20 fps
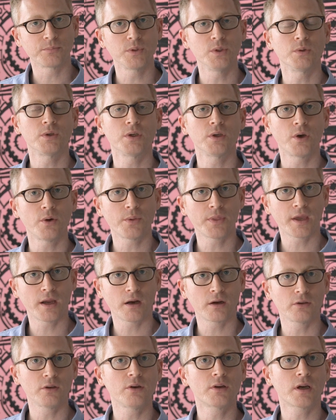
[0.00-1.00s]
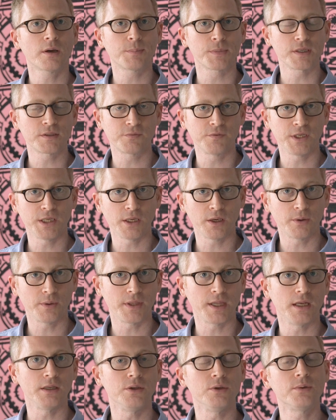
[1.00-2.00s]
You can go there, look up this video,
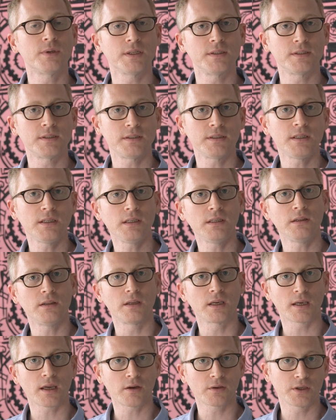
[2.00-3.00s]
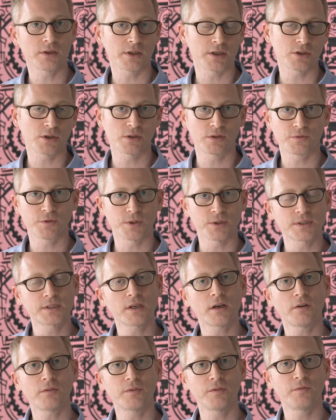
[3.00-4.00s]
and then you can see the calculations for
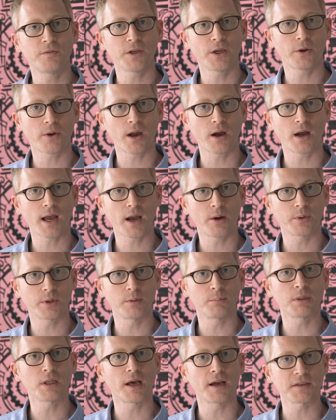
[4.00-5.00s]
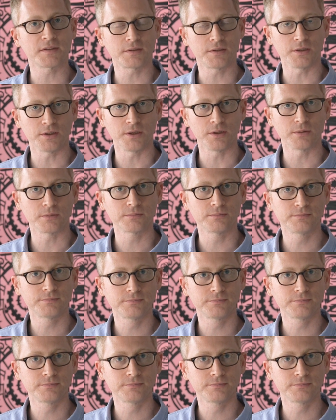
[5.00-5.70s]
yourself and figure out how it applies to you.